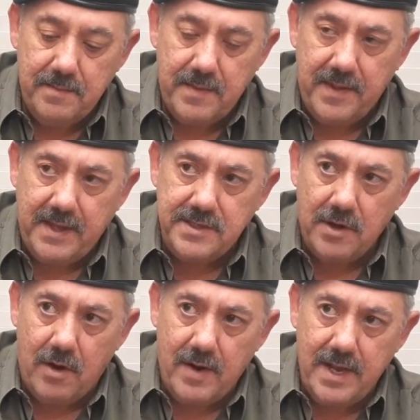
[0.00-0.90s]
think it's
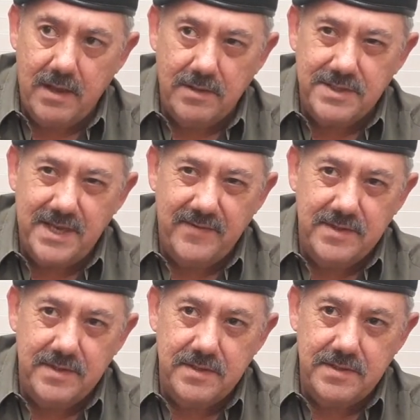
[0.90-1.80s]
RAL
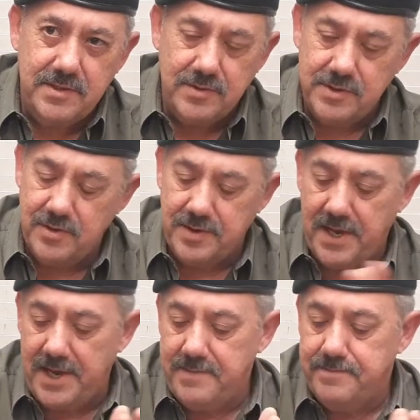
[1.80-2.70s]

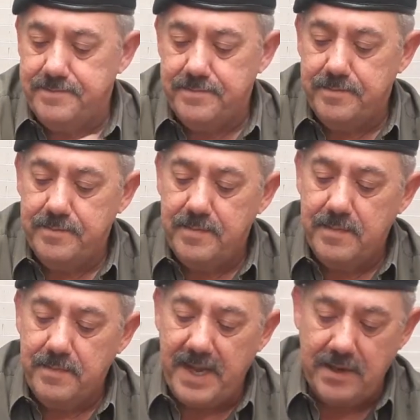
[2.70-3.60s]
7009
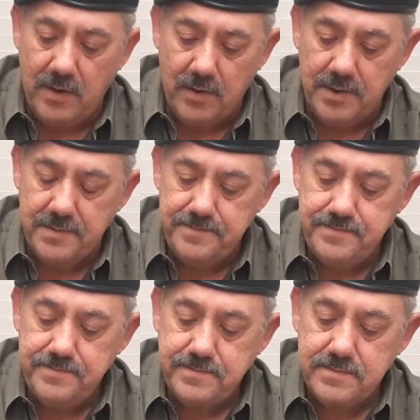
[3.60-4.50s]
paint code,
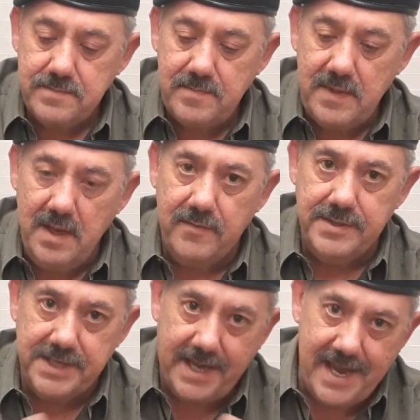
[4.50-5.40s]
of
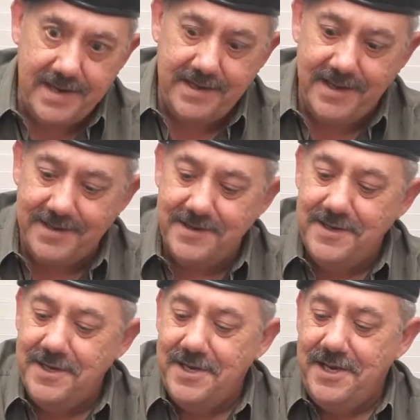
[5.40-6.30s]
which I can't get
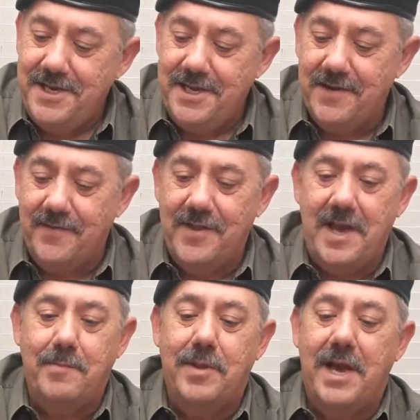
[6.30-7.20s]
in a
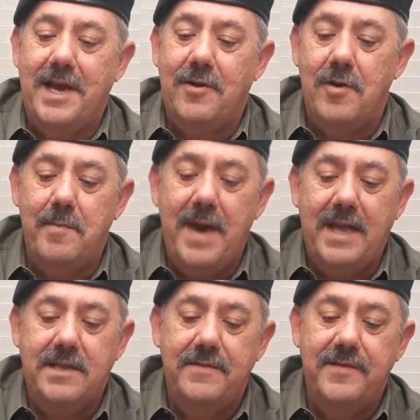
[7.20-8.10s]
flat black or a
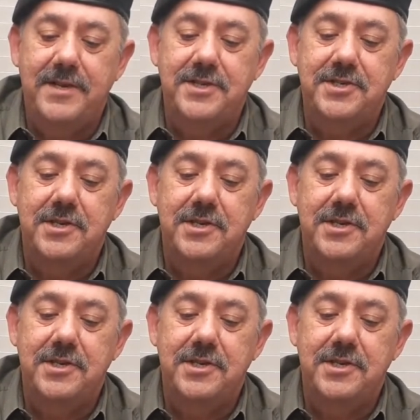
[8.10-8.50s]
matte finish.